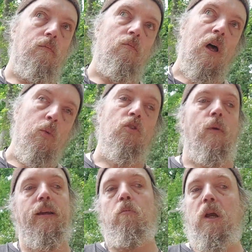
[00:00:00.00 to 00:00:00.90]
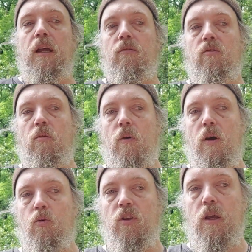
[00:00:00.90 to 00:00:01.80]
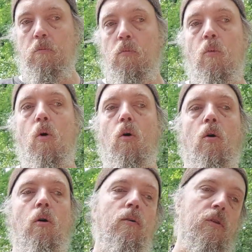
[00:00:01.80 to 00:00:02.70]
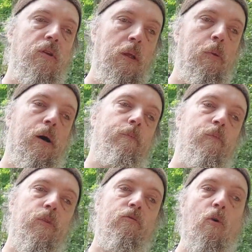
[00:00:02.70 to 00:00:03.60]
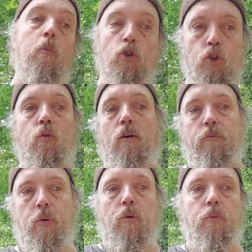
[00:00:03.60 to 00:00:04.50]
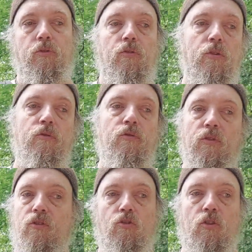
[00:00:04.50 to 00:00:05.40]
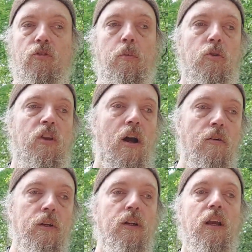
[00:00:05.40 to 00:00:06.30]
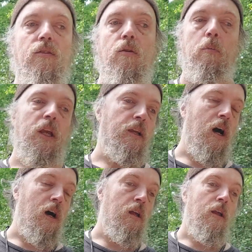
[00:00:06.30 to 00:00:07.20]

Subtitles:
I would recommend the RaudS M or the Nipa for bushcraft purposes. If it's just about carving, get the Bleya,